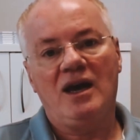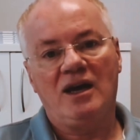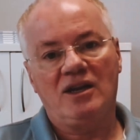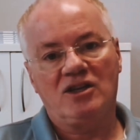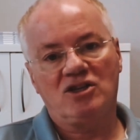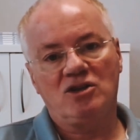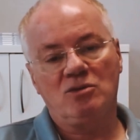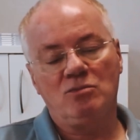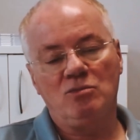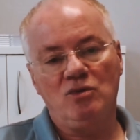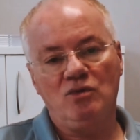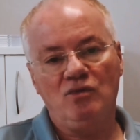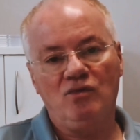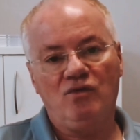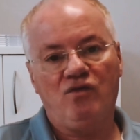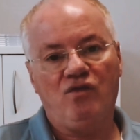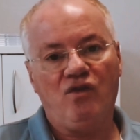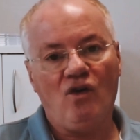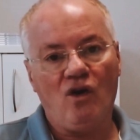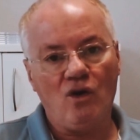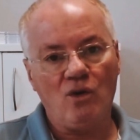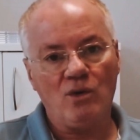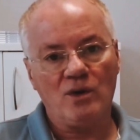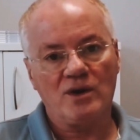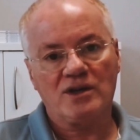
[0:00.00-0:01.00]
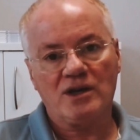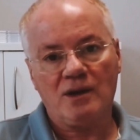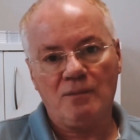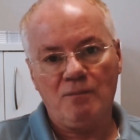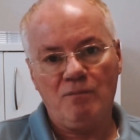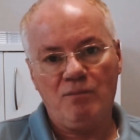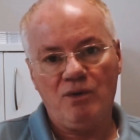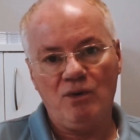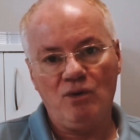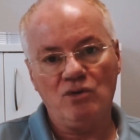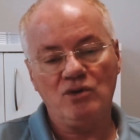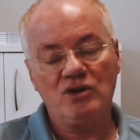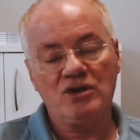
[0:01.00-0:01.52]
to move forward and
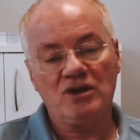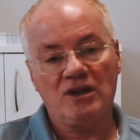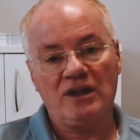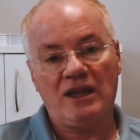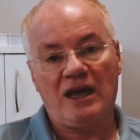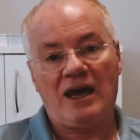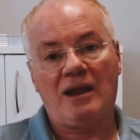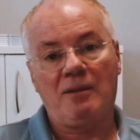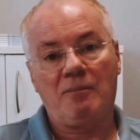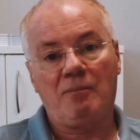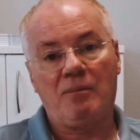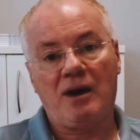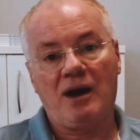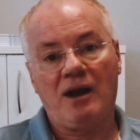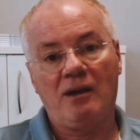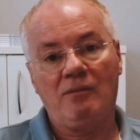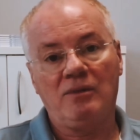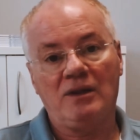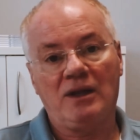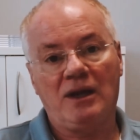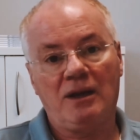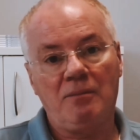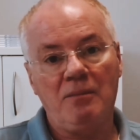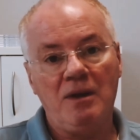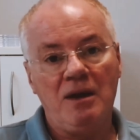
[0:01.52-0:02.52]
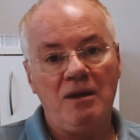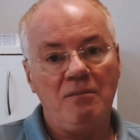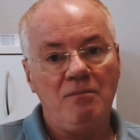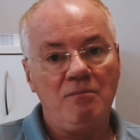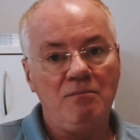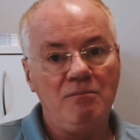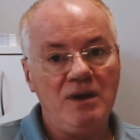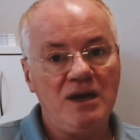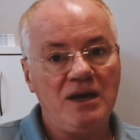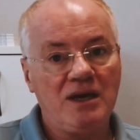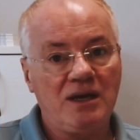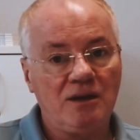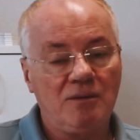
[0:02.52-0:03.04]
build your land pipeline,
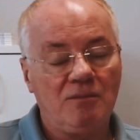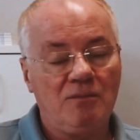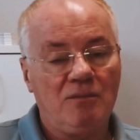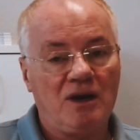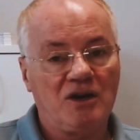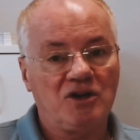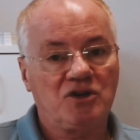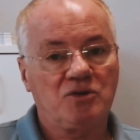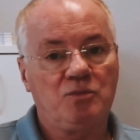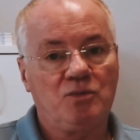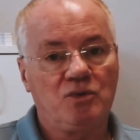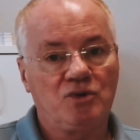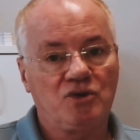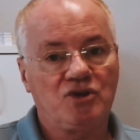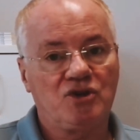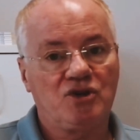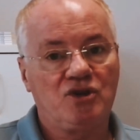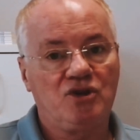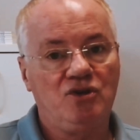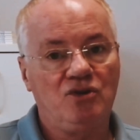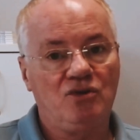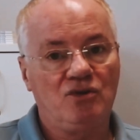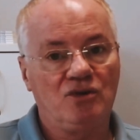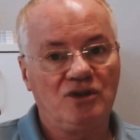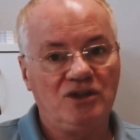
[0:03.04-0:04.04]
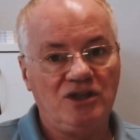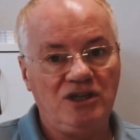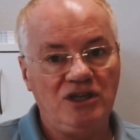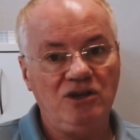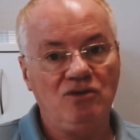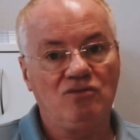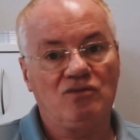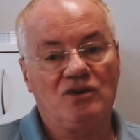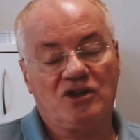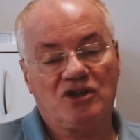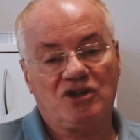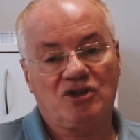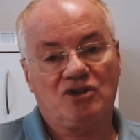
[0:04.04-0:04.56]
make it much more secure,
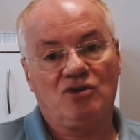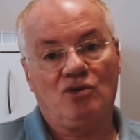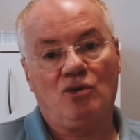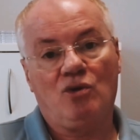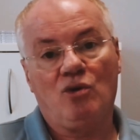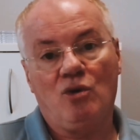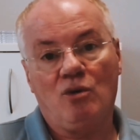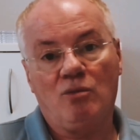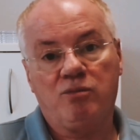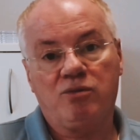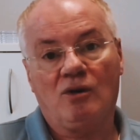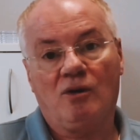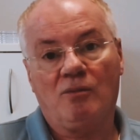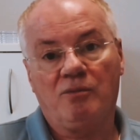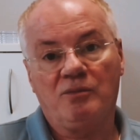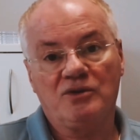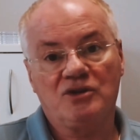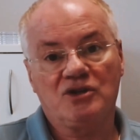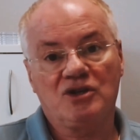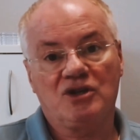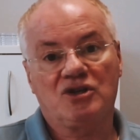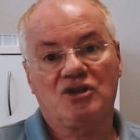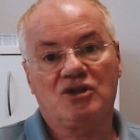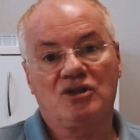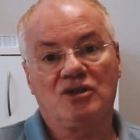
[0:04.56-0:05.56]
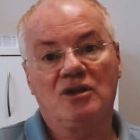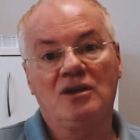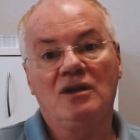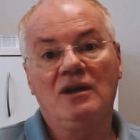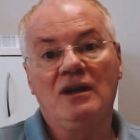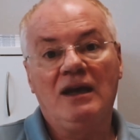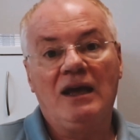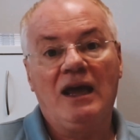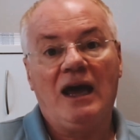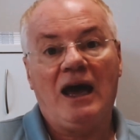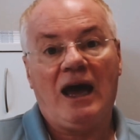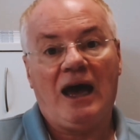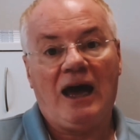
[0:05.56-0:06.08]
de-risk the whole proposition,
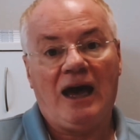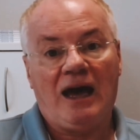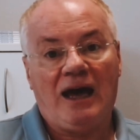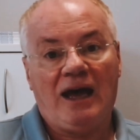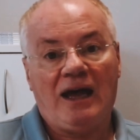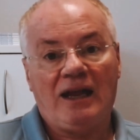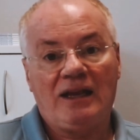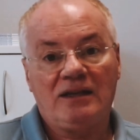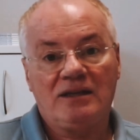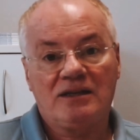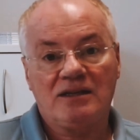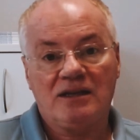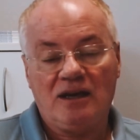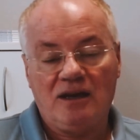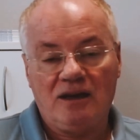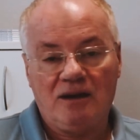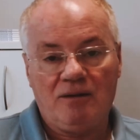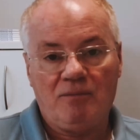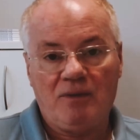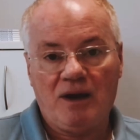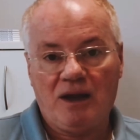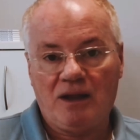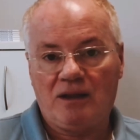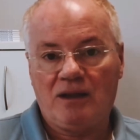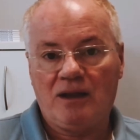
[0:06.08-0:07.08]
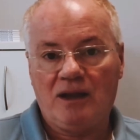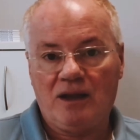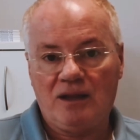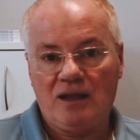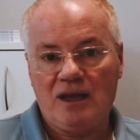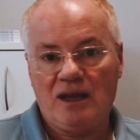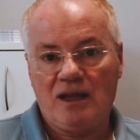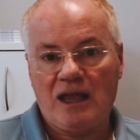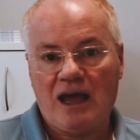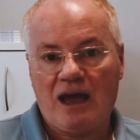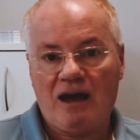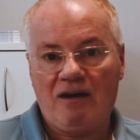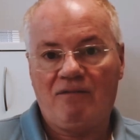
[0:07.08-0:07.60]
and
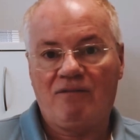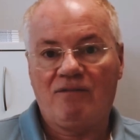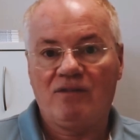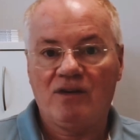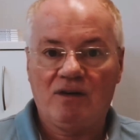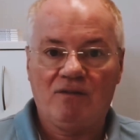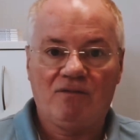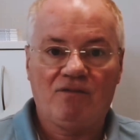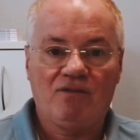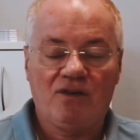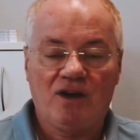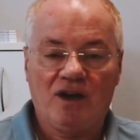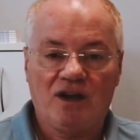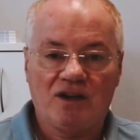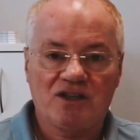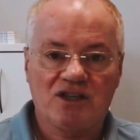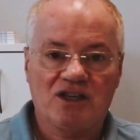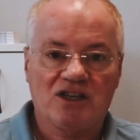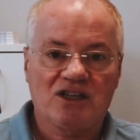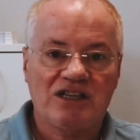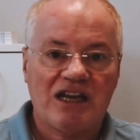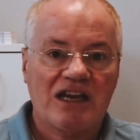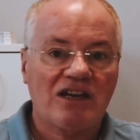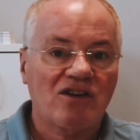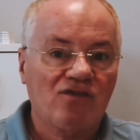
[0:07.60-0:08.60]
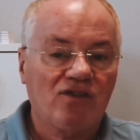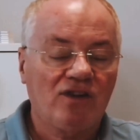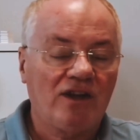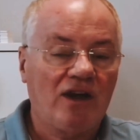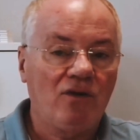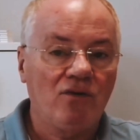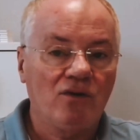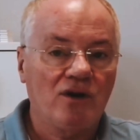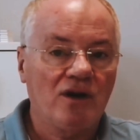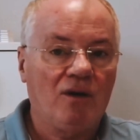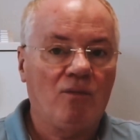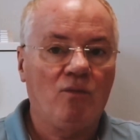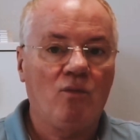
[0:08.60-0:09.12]
then have a successful
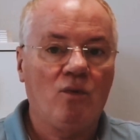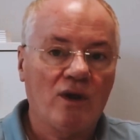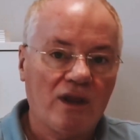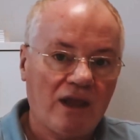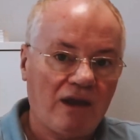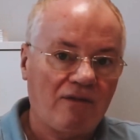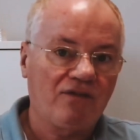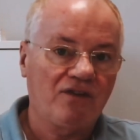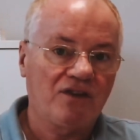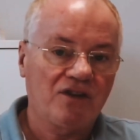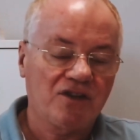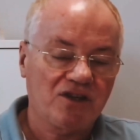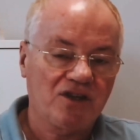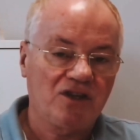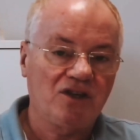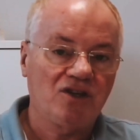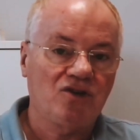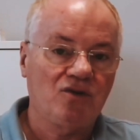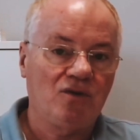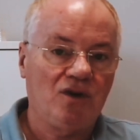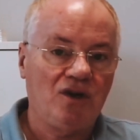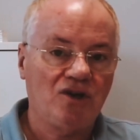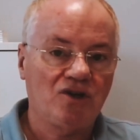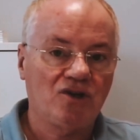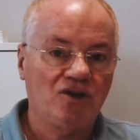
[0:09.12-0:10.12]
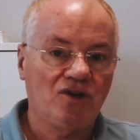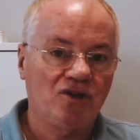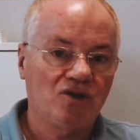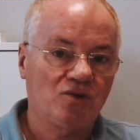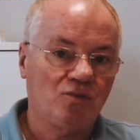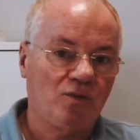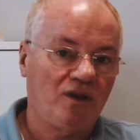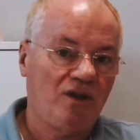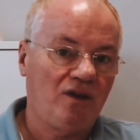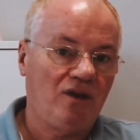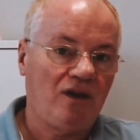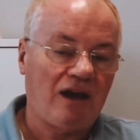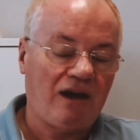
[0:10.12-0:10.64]
outcome whatever the situation is,
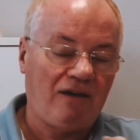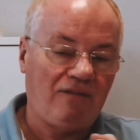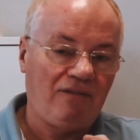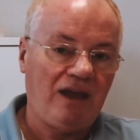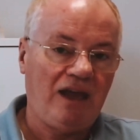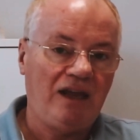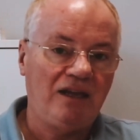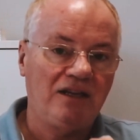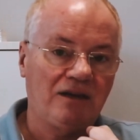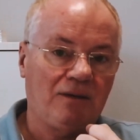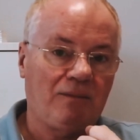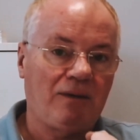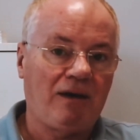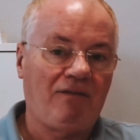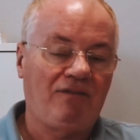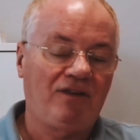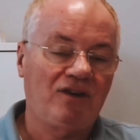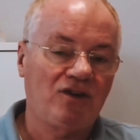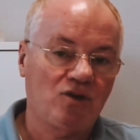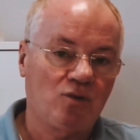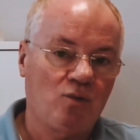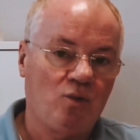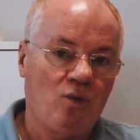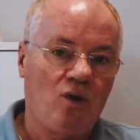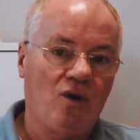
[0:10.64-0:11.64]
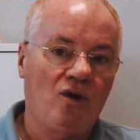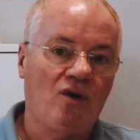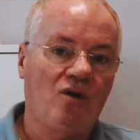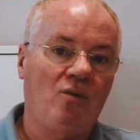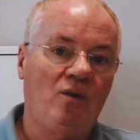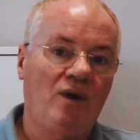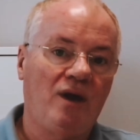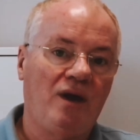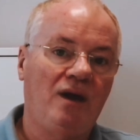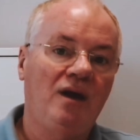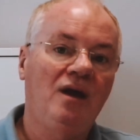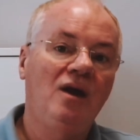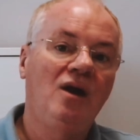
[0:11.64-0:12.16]
whether you end up having to walk
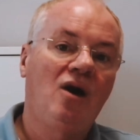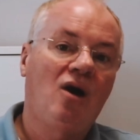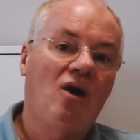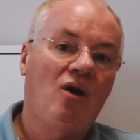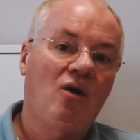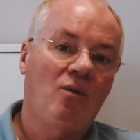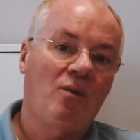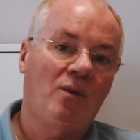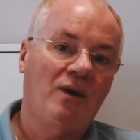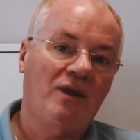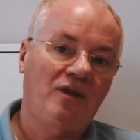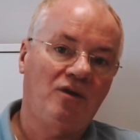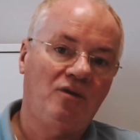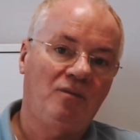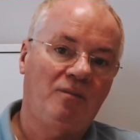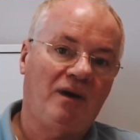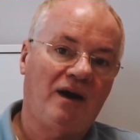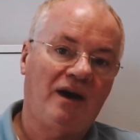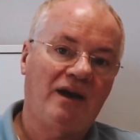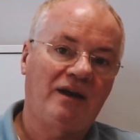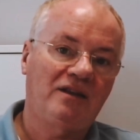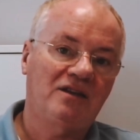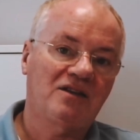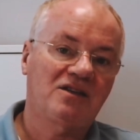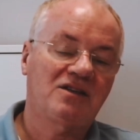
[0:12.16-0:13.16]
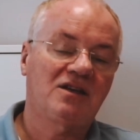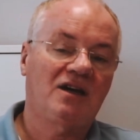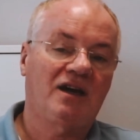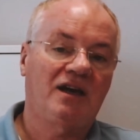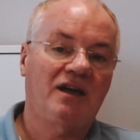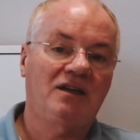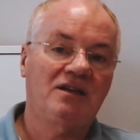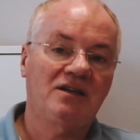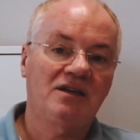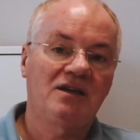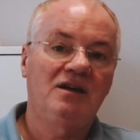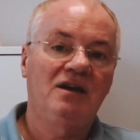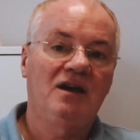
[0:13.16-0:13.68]
away or whether you buy the
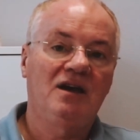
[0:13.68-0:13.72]
site